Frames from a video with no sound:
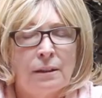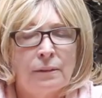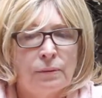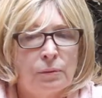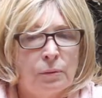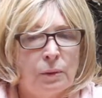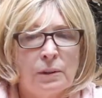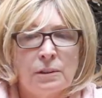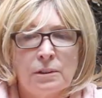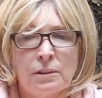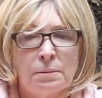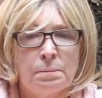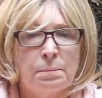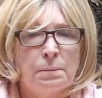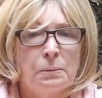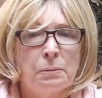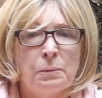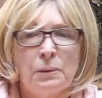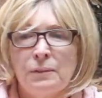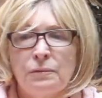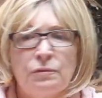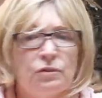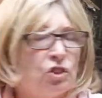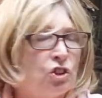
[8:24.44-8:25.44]
what
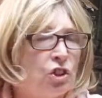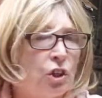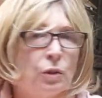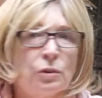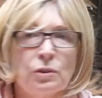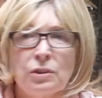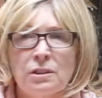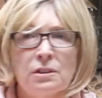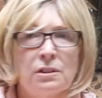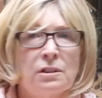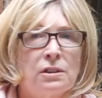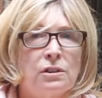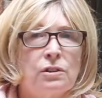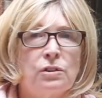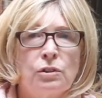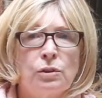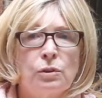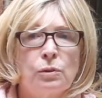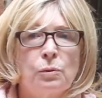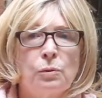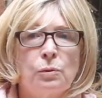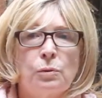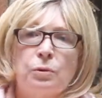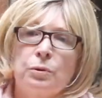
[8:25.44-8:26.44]
we've chosen to
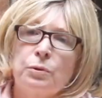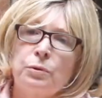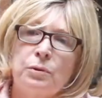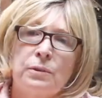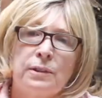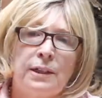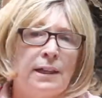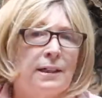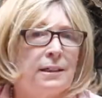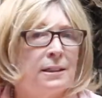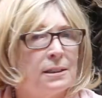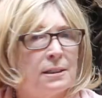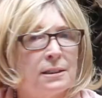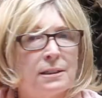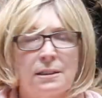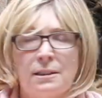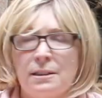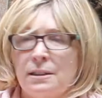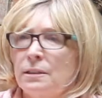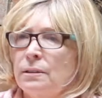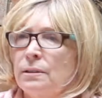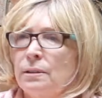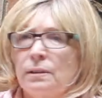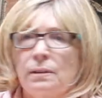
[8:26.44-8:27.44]
do through dentists
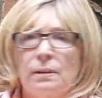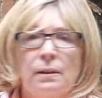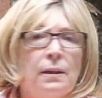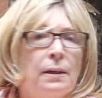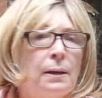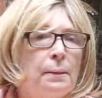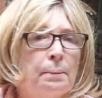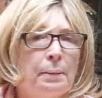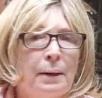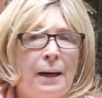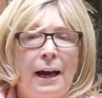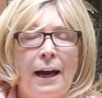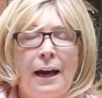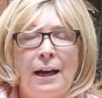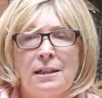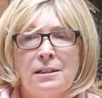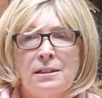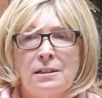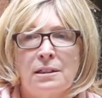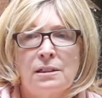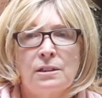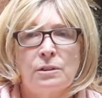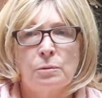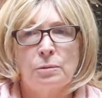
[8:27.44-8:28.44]
in the
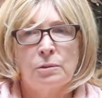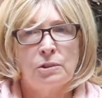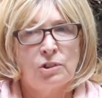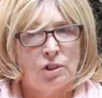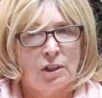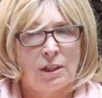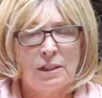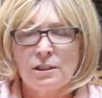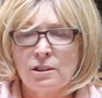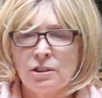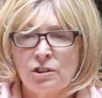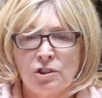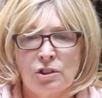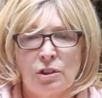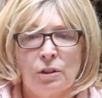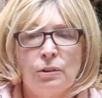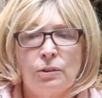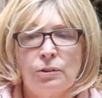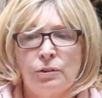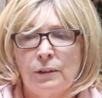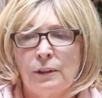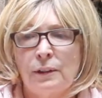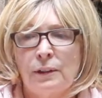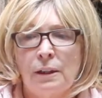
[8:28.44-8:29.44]
past as
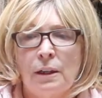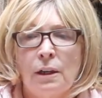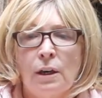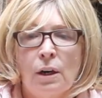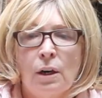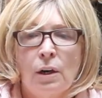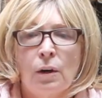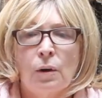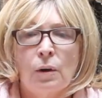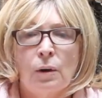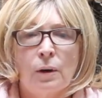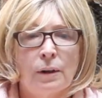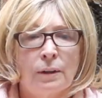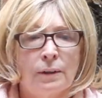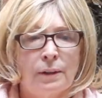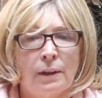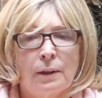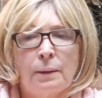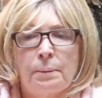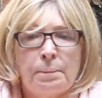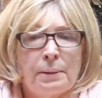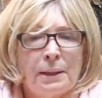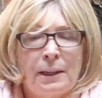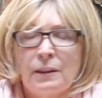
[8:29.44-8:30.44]
children, or that
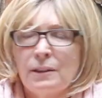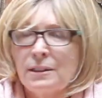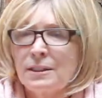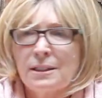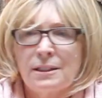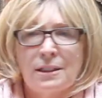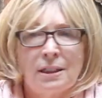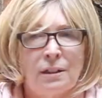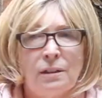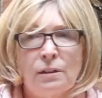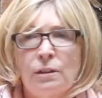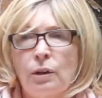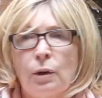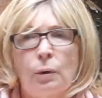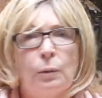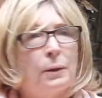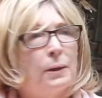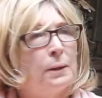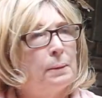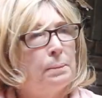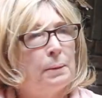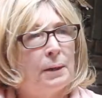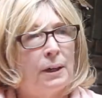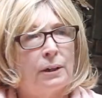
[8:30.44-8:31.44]
our parents didn't know
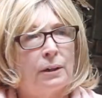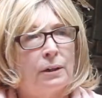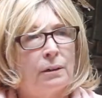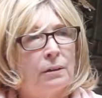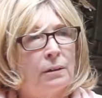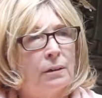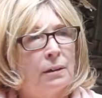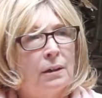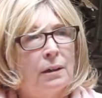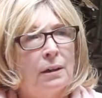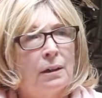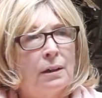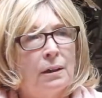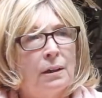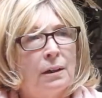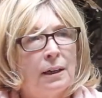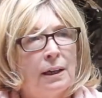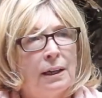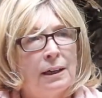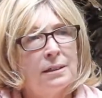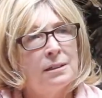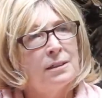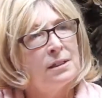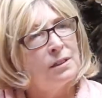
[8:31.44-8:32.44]
any better.
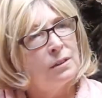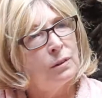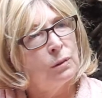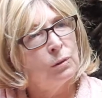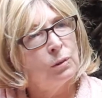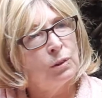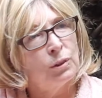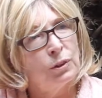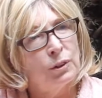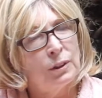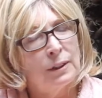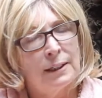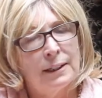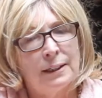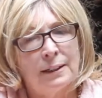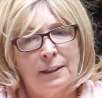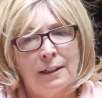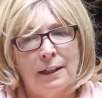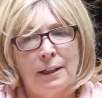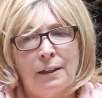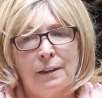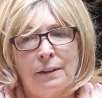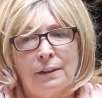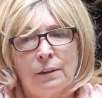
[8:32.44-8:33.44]
And so learning
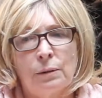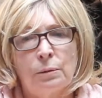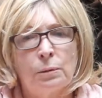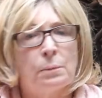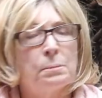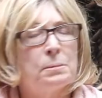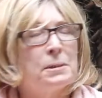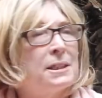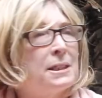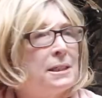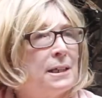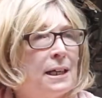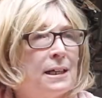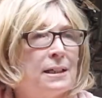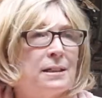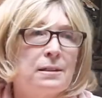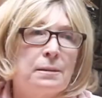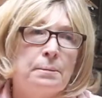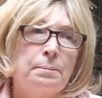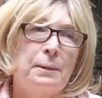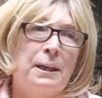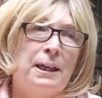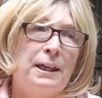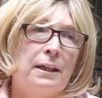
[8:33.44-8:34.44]
that there were
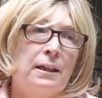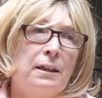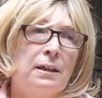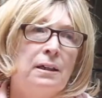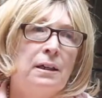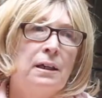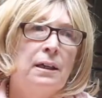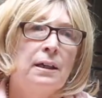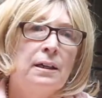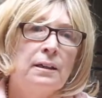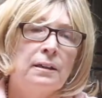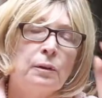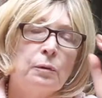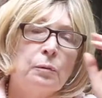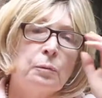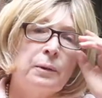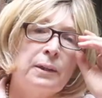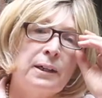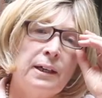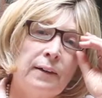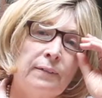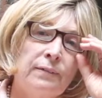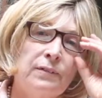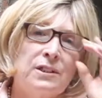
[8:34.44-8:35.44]
mistakes made that
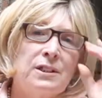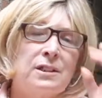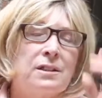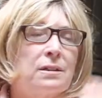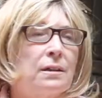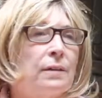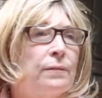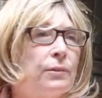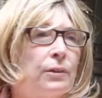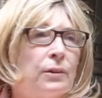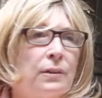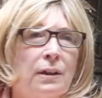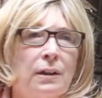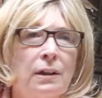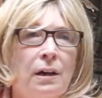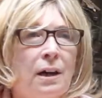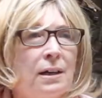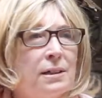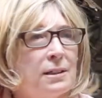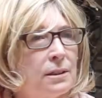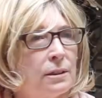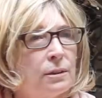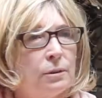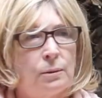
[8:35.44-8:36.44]
we have to suffer the
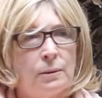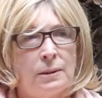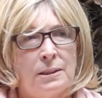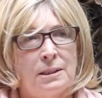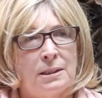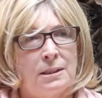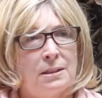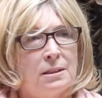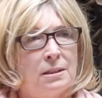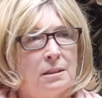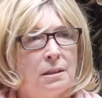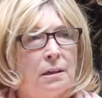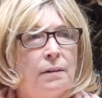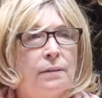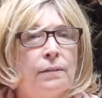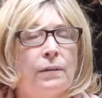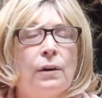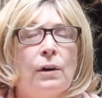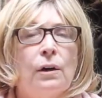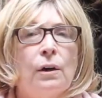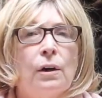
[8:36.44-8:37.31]
consequences of,